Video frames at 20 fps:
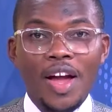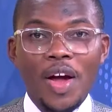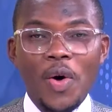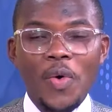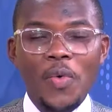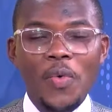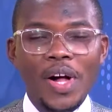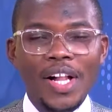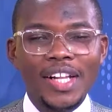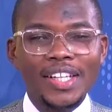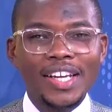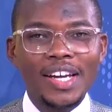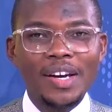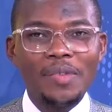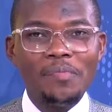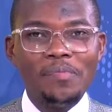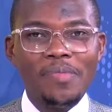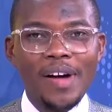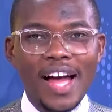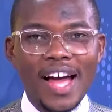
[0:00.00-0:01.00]

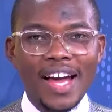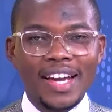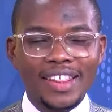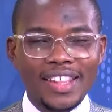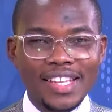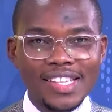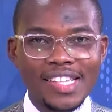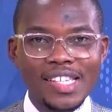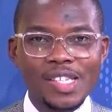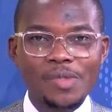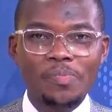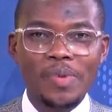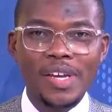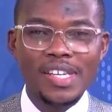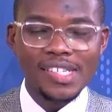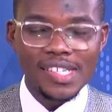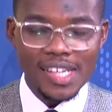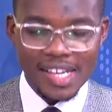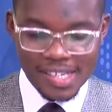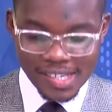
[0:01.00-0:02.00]
Welcome back. This is
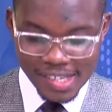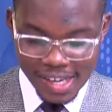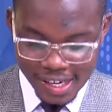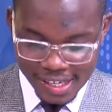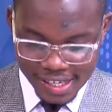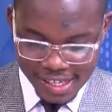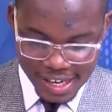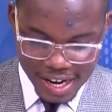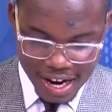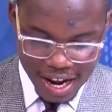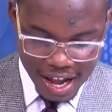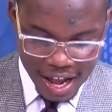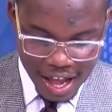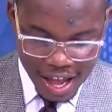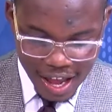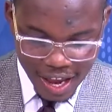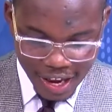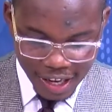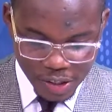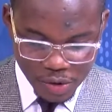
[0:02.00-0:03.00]
Business Center,
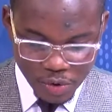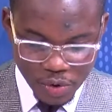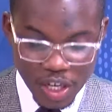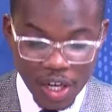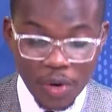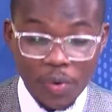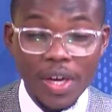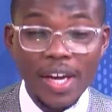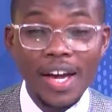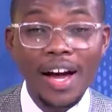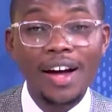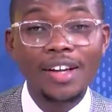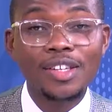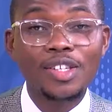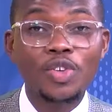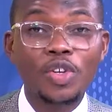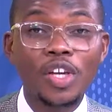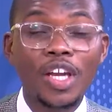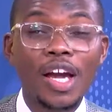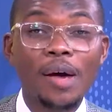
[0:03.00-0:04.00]
and today we are
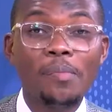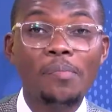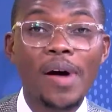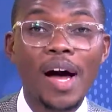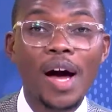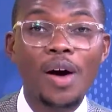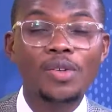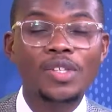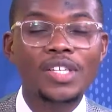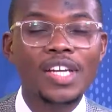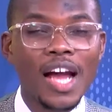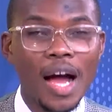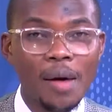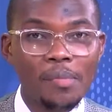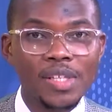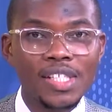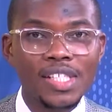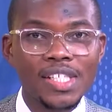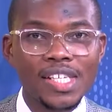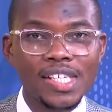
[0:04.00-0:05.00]
talking about
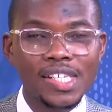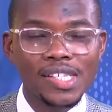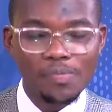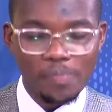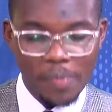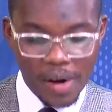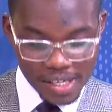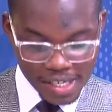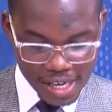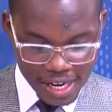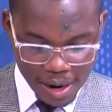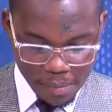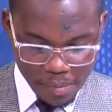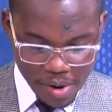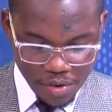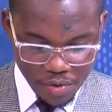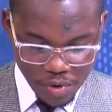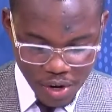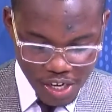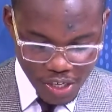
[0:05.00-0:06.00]
cabbages. But let me
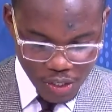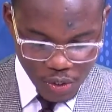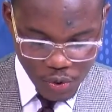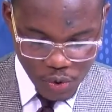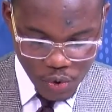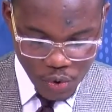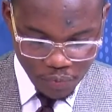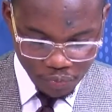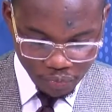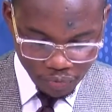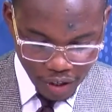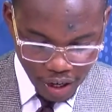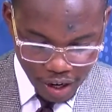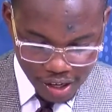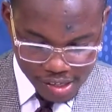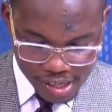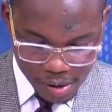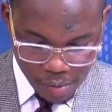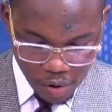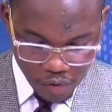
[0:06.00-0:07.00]
read you
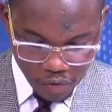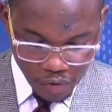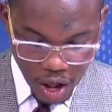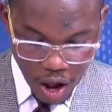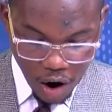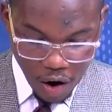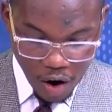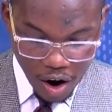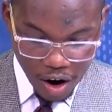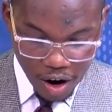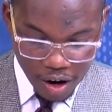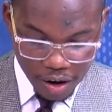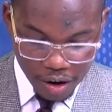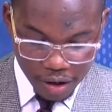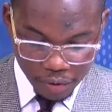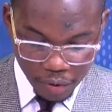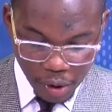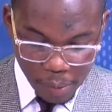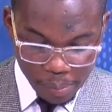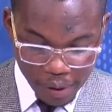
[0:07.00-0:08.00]
some of our
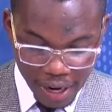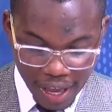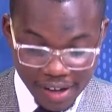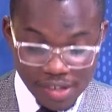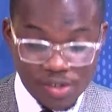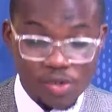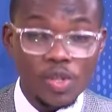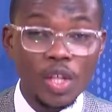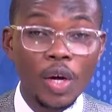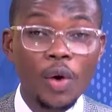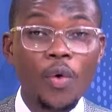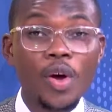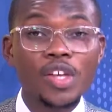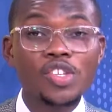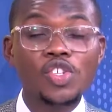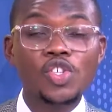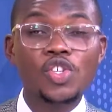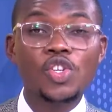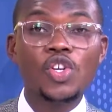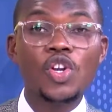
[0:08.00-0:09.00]
replies to the
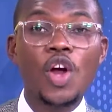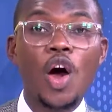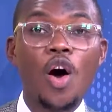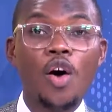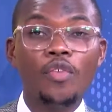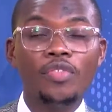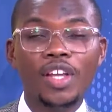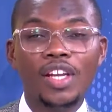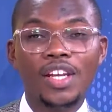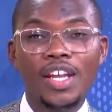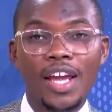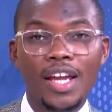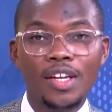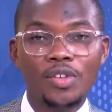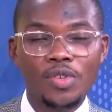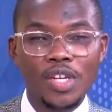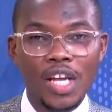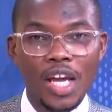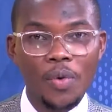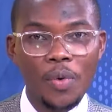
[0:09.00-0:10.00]
question of the day
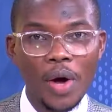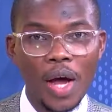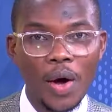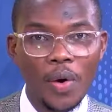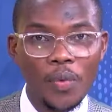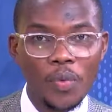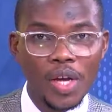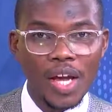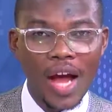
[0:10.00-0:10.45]
today, where we